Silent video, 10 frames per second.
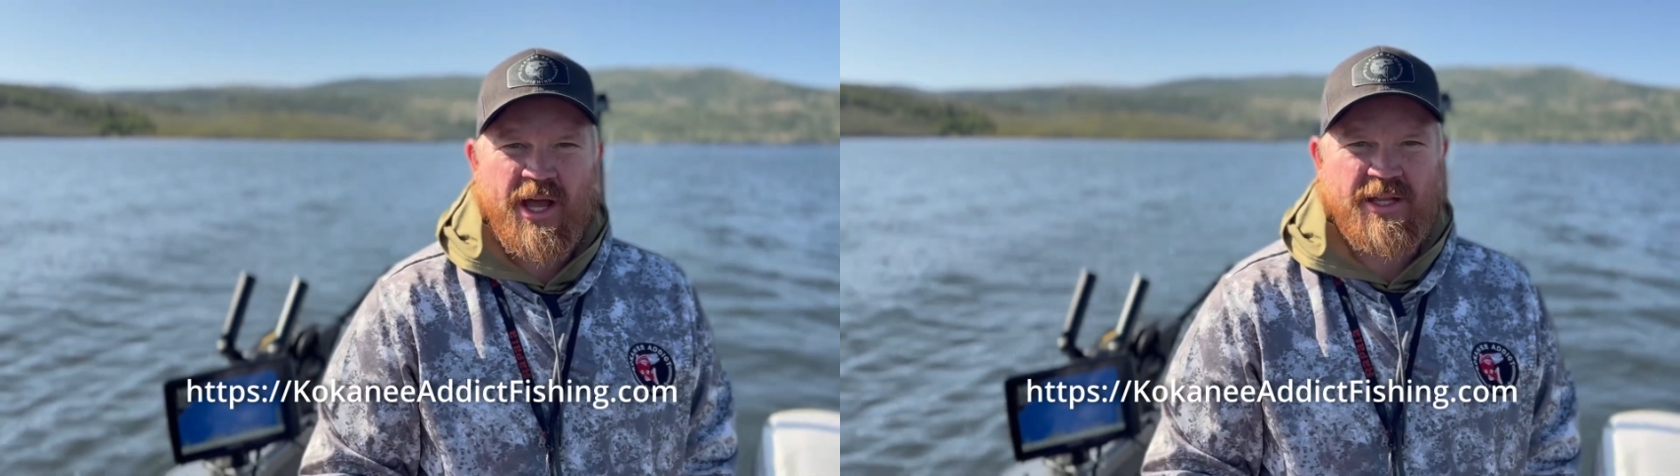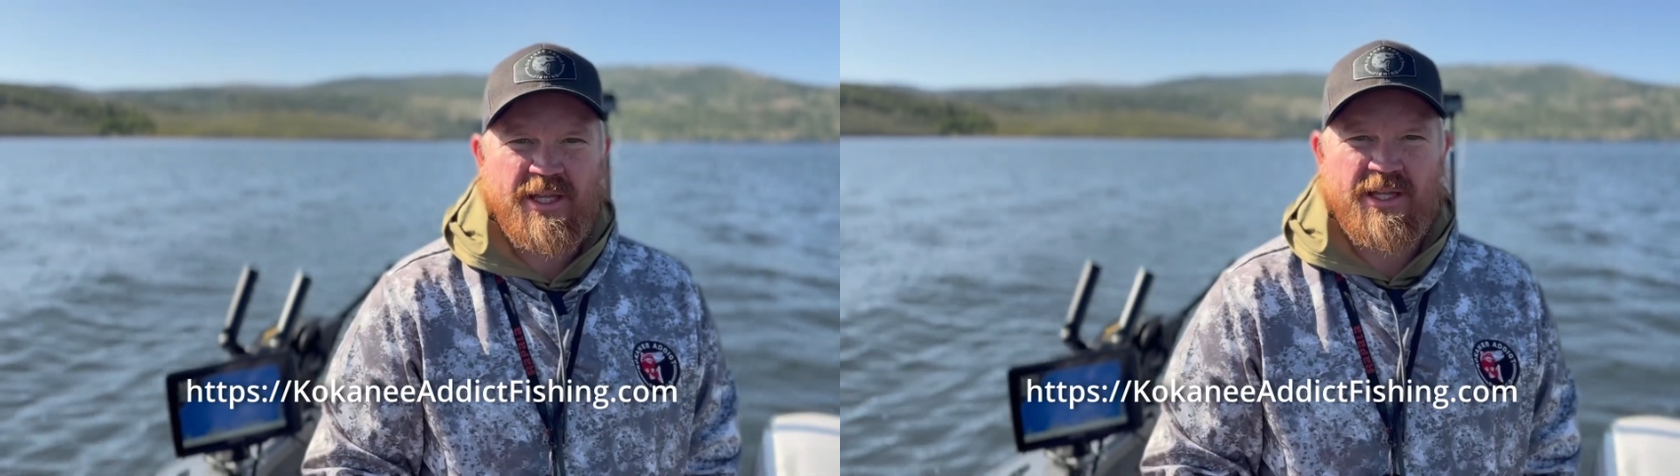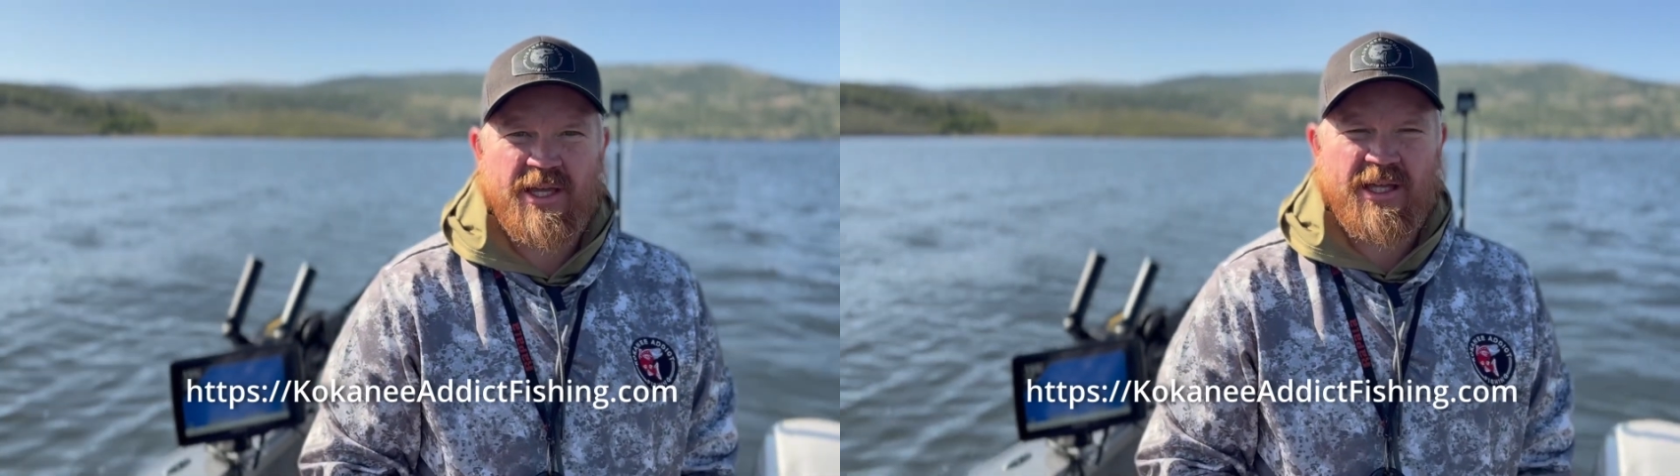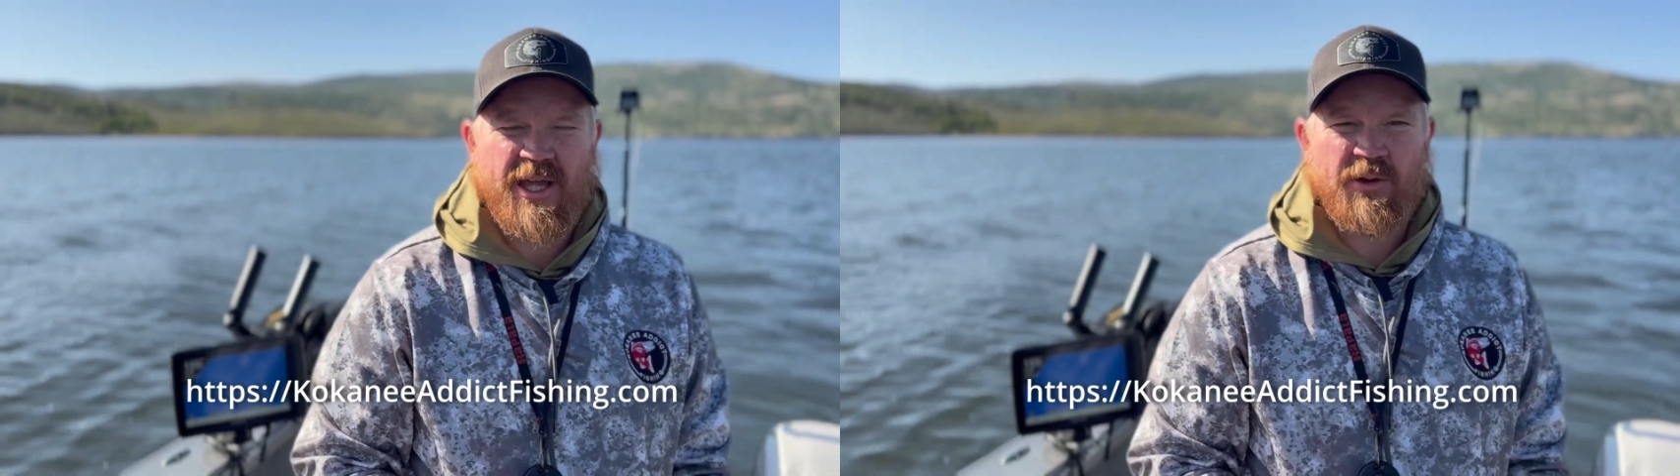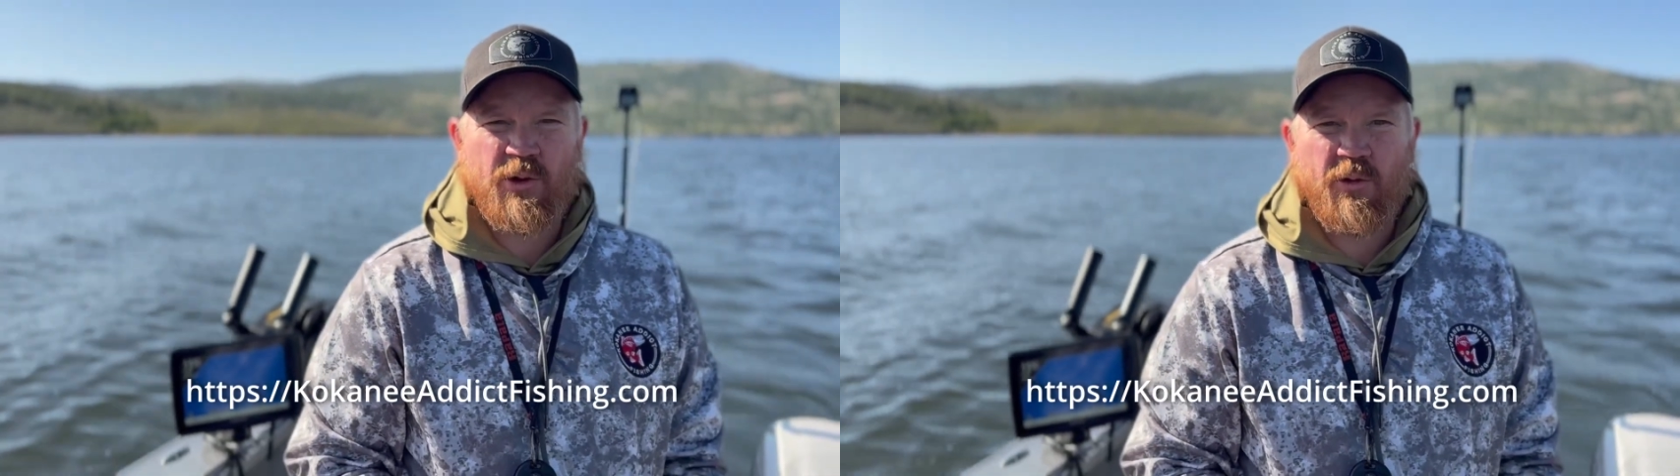I
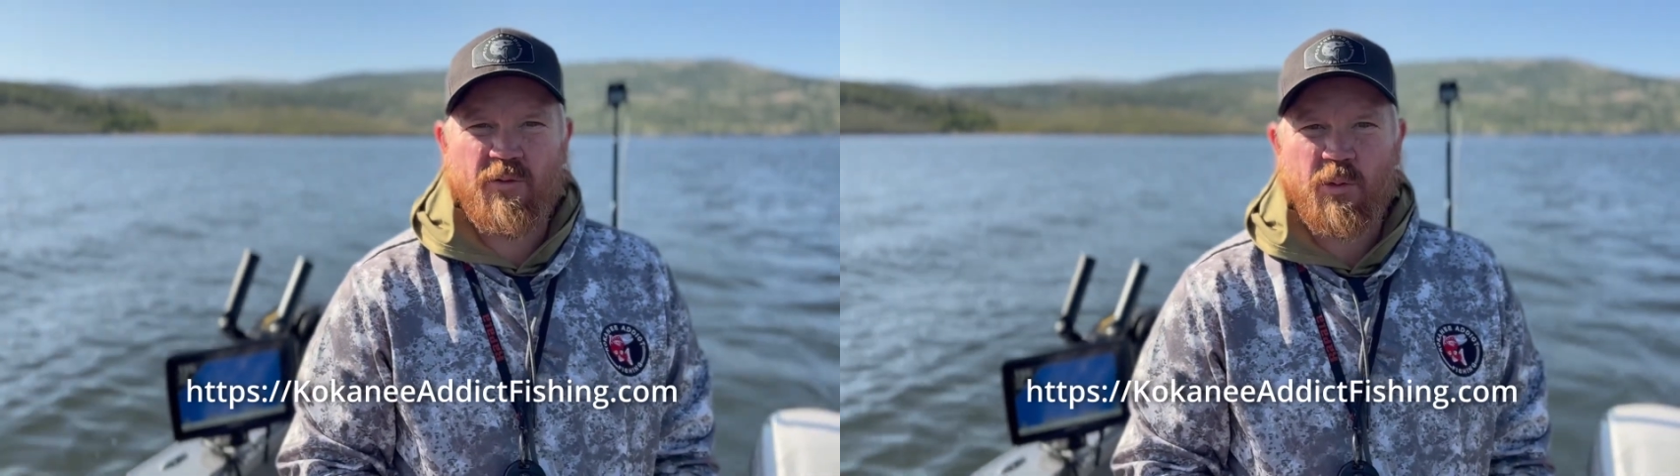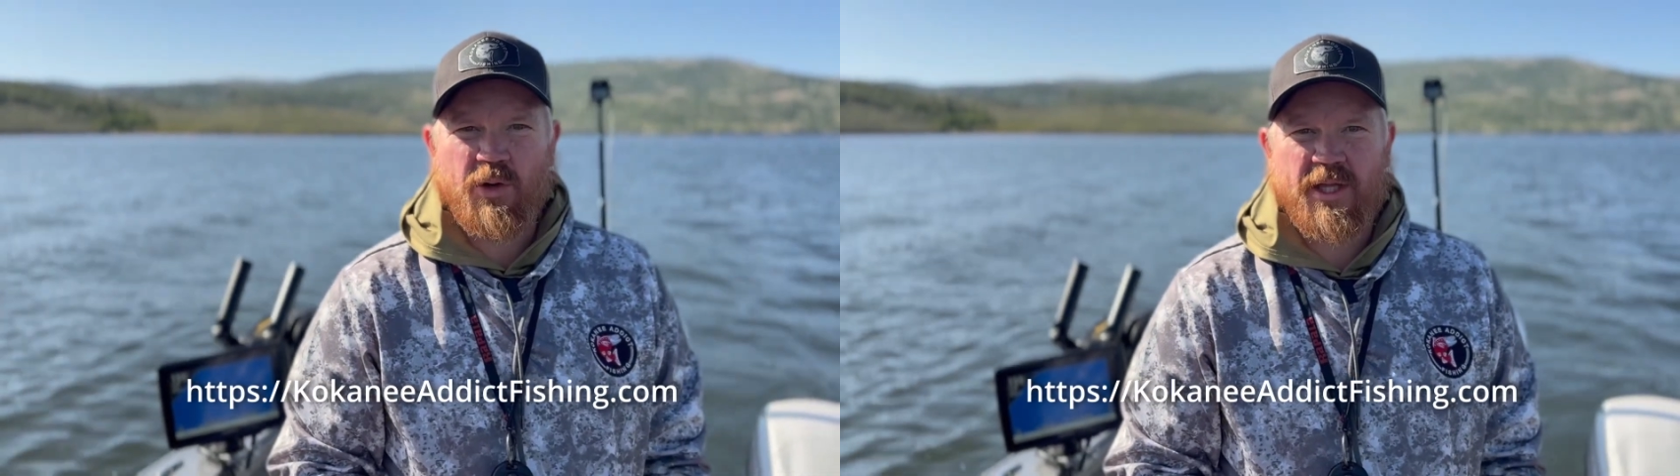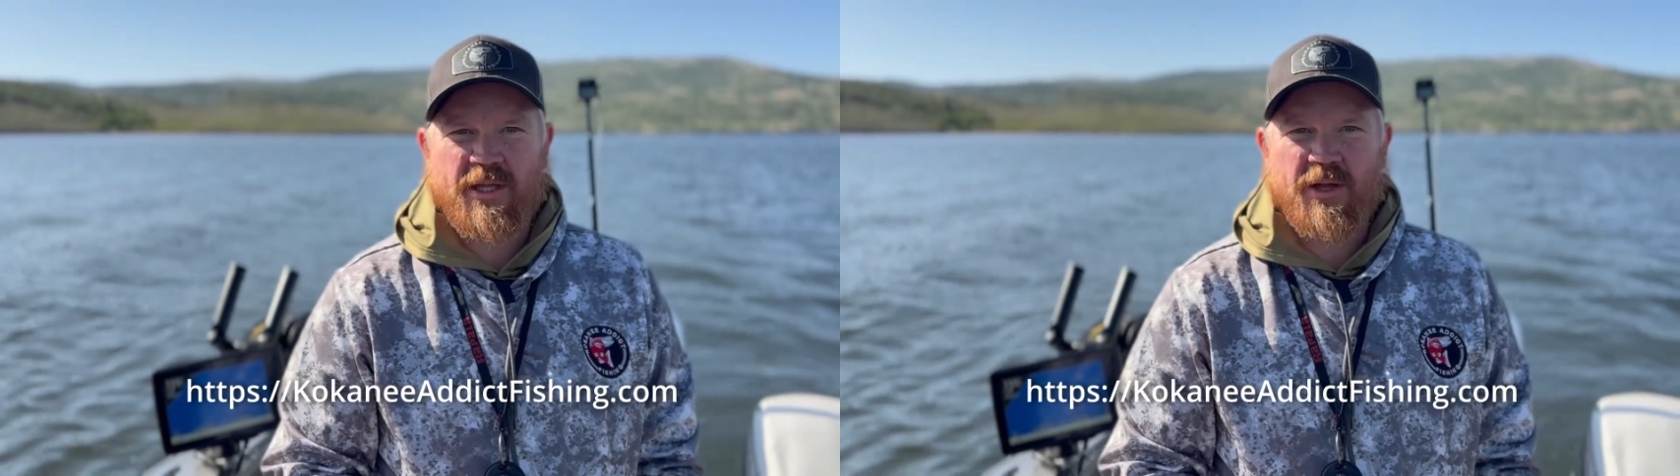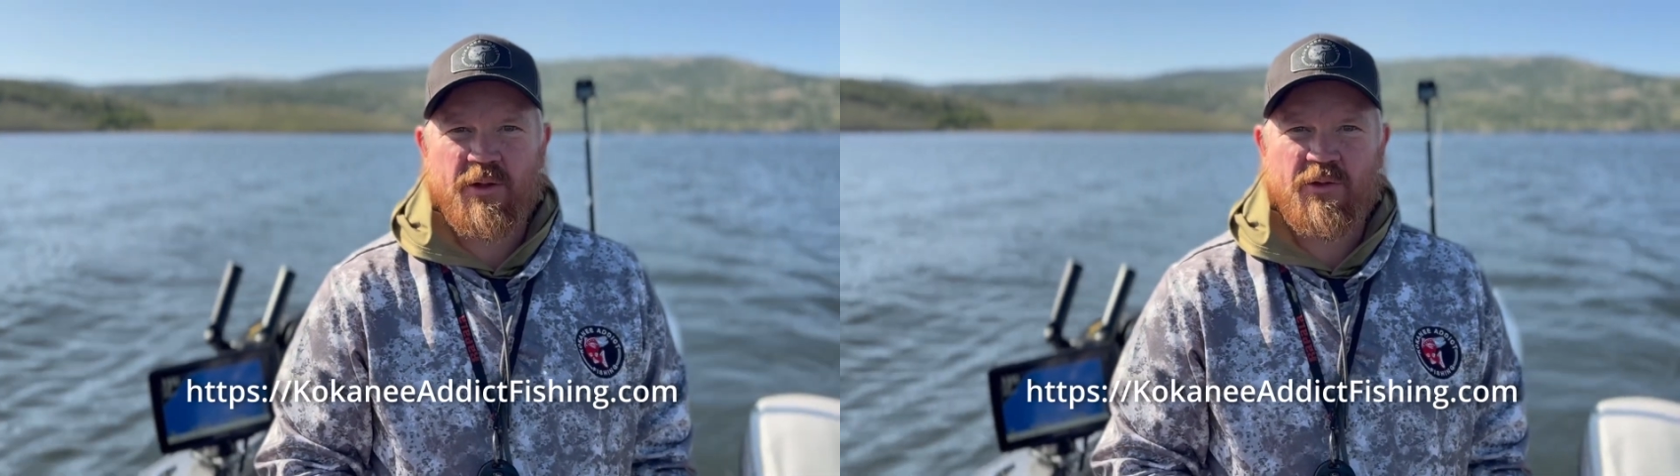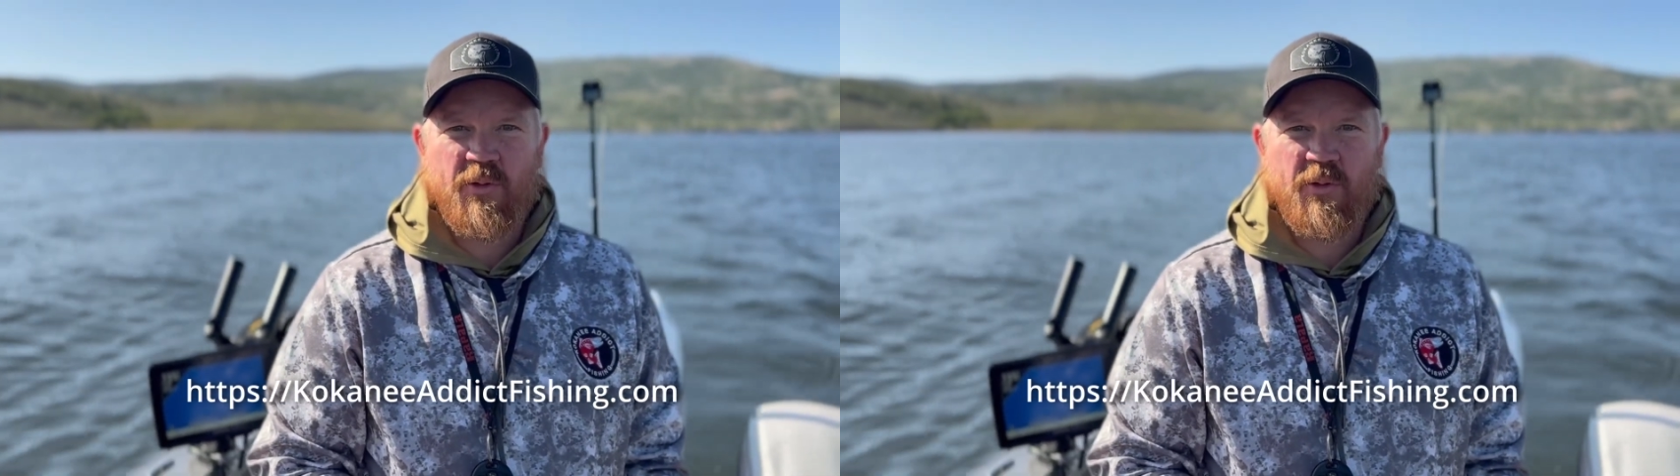get, go over more details